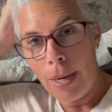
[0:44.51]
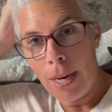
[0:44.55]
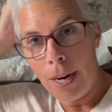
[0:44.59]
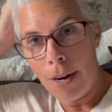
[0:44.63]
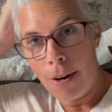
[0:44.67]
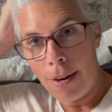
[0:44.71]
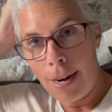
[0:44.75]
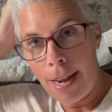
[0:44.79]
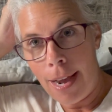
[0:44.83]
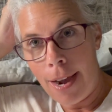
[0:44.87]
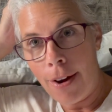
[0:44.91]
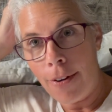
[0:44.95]
are
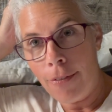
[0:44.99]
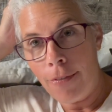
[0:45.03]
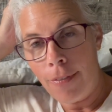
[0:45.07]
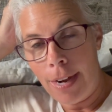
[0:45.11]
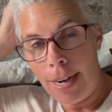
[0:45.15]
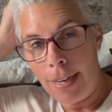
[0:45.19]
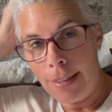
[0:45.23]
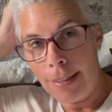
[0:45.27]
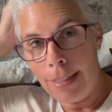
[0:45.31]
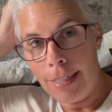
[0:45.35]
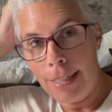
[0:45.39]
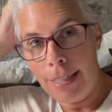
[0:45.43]
now
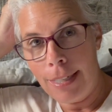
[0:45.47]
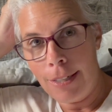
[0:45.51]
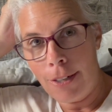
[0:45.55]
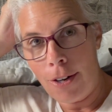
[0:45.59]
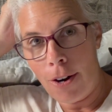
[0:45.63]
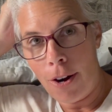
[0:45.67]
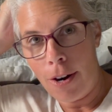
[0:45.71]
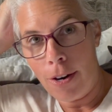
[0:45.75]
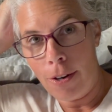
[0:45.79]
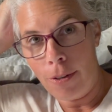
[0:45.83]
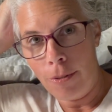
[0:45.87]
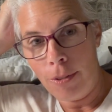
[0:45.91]
finally in
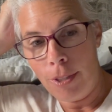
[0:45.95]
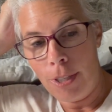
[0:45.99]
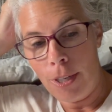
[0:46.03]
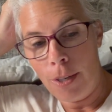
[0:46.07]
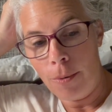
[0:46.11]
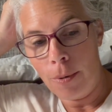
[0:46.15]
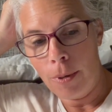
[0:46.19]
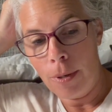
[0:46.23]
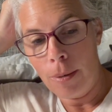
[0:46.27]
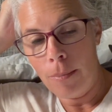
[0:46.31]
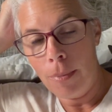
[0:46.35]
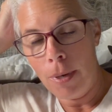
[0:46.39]
our hotel
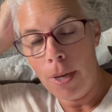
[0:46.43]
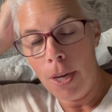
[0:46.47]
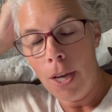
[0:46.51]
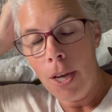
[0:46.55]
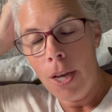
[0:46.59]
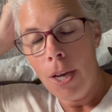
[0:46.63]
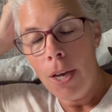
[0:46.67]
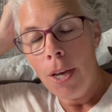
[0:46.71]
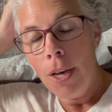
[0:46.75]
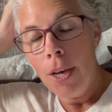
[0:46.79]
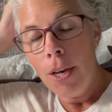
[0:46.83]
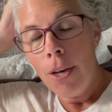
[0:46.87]
room.
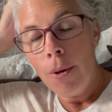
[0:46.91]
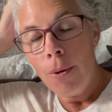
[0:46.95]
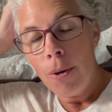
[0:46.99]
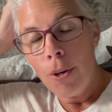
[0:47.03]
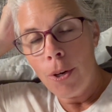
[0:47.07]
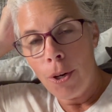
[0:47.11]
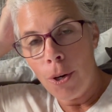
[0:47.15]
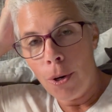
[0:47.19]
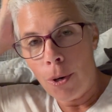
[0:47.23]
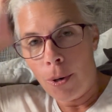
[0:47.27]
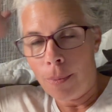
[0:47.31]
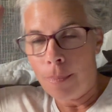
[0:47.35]

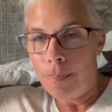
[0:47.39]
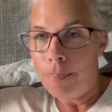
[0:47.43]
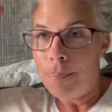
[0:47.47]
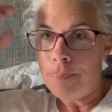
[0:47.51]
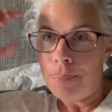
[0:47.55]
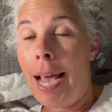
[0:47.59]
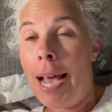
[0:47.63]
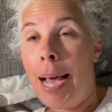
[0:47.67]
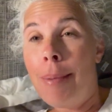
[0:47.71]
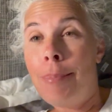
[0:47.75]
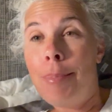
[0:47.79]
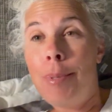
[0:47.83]
Whew.
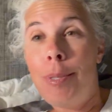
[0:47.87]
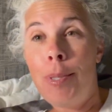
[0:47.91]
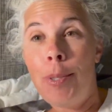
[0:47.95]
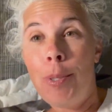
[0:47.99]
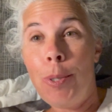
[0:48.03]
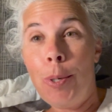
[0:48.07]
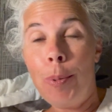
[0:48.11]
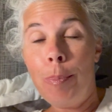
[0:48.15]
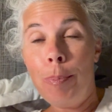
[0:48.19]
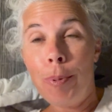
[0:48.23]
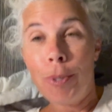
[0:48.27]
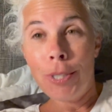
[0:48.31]
I'm
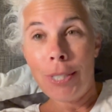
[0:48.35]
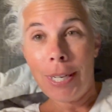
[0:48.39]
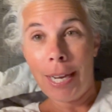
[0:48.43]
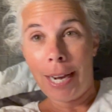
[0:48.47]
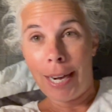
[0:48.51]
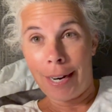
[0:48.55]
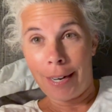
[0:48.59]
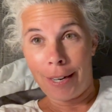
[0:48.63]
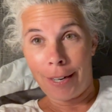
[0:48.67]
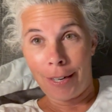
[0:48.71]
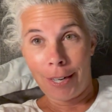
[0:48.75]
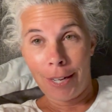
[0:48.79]
super
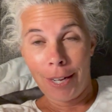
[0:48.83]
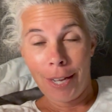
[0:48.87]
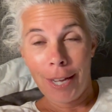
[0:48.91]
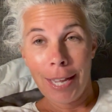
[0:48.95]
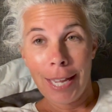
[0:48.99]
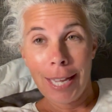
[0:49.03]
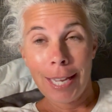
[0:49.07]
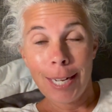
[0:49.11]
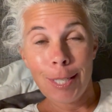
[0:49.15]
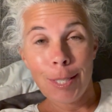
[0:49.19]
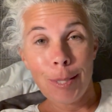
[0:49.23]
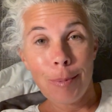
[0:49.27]
tired.
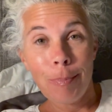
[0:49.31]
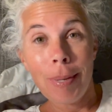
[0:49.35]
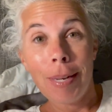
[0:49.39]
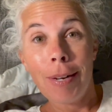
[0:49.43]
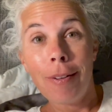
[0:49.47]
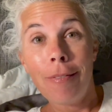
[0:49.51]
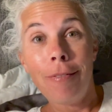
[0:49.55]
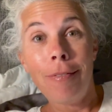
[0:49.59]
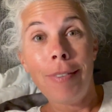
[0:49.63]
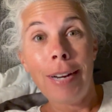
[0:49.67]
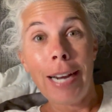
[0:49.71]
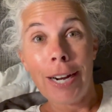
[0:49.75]
It has been a
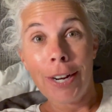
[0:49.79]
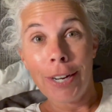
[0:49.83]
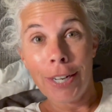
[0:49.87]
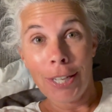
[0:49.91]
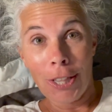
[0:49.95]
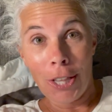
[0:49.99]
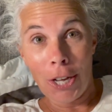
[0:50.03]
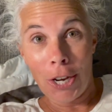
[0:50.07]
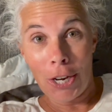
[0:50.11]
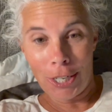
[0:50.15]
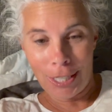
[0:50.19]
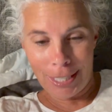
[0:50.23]
very
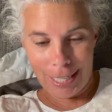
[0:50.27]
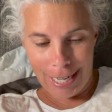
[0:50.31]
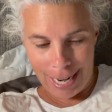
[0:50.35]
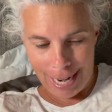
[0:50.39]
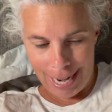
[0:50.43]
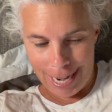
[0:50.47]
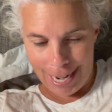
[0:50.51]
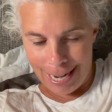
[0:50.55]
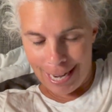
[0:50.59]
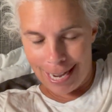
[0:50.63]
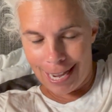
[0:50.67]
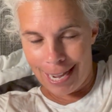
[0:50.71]
long
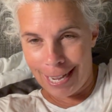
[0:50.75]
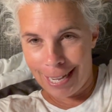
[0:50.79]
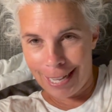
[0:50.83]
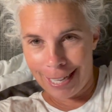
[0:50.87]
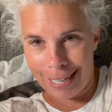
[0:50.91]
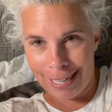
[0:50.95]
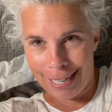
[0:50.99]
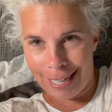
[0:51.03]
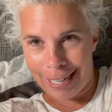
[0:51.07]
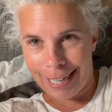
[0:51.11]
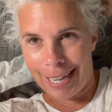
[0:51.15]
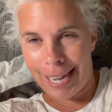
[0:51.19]
day.
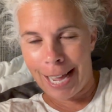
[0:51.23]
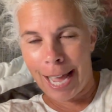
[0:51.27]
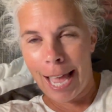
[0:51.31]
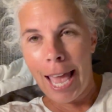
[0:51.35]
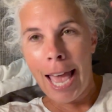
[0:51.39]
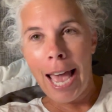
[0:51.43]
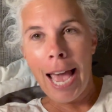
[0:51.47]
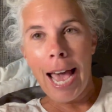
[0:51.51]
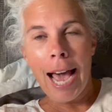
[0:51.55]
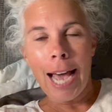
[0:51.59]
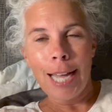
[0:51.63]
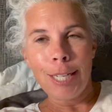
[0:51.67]

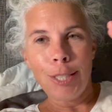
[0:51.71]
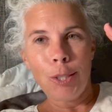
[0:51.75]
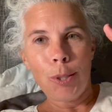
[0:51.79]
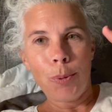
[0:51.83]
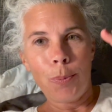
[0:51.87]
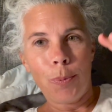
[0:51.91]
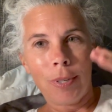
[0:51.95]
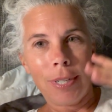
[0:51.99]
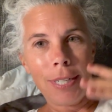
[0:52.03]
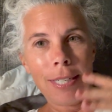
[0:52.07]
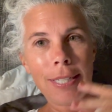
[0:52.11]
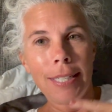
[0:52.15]
I just
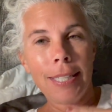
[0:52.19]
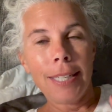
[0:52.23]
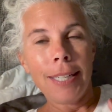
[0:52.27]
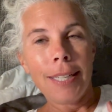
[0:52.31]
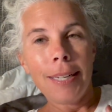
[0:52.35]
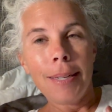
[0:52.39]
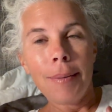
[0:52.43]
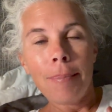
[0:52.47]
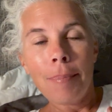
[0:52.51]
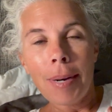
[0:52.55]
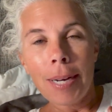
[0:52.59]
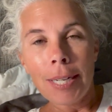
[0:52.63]
wanted to get
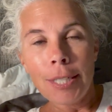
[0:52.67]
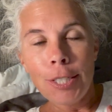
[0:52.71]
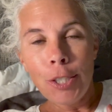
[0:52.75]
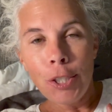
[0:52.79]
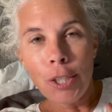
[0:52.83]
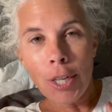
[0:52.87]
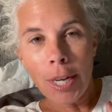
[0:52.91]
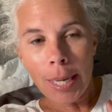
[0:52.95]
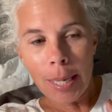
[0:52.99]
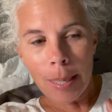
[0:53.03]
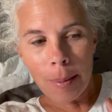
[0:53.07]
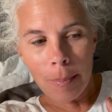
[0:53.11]
in my
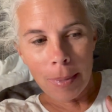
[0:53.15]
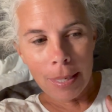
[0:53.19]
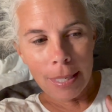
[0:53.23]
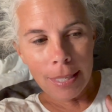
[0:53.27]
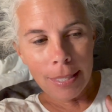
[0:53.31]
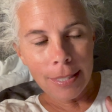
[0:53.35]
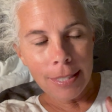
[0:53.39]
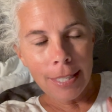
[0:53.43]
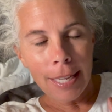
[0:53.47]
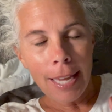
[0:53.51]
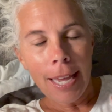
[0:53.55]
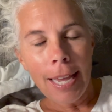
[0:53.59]

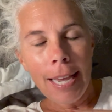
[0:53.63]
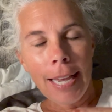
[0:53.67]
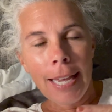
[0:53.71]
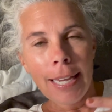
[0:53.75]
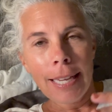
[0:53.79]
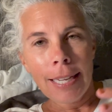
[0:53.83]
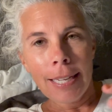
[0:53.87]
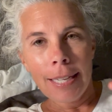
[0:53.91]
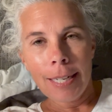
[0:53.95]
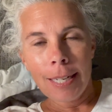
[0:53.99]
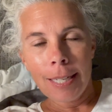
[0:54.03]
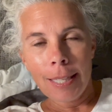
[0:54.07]
jammies
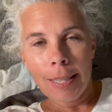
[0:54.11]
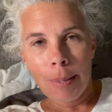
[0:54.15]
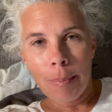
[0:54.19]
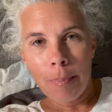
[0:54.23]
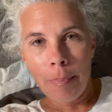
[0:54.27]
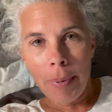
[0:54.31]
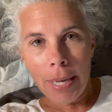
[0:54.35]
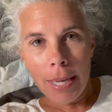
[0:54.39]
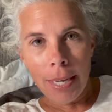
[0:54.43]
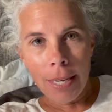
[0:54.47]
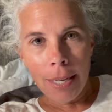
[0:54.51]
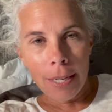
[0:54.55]
and get in the
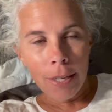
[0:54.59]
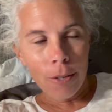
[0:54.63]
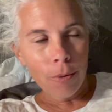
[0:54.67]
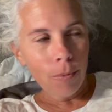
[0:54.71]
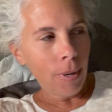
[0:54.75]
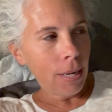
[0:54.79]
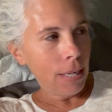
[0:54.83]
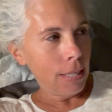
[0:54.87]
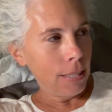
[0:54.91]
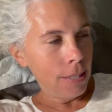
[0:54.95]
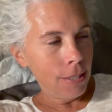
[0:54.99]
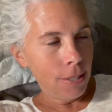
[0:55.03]
bed.
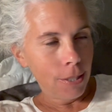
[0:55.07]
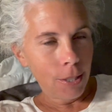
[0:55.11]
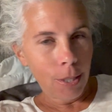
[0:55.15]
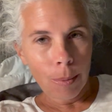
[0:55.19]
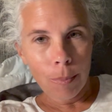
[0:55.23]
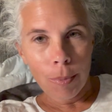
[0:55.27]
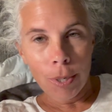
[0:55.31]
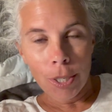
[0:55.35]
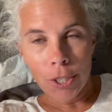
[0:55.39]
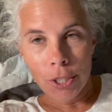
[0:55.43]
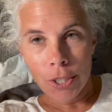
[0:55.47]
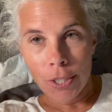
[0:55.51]
Randy's in there
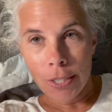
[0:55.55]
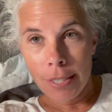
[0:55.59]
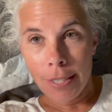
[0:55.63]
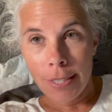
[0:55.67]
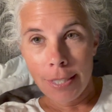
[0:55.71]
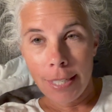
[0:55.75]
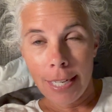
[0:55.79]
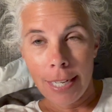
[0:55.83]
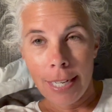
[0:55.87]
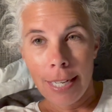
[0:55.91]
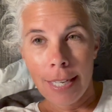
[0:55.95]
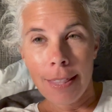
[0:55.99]
brushing his
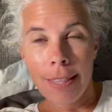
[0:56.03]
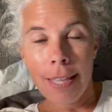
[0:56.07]
teeth.